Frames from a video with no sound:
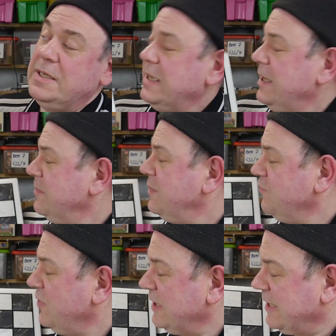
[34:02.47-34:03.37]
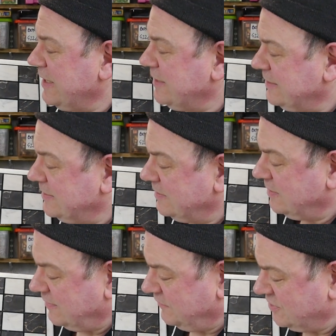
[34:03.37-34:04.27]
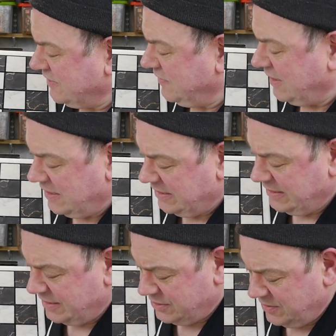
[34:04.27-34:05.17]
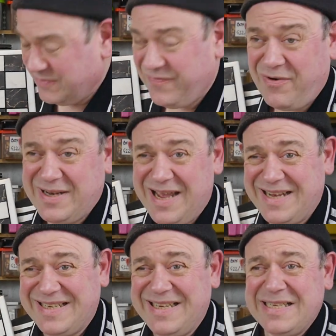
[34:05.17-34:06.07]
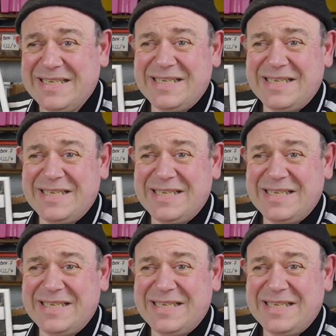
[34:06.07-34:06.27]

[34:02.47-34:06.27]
Um, really nice. I've just given it a clean. Actually, it was very dirty.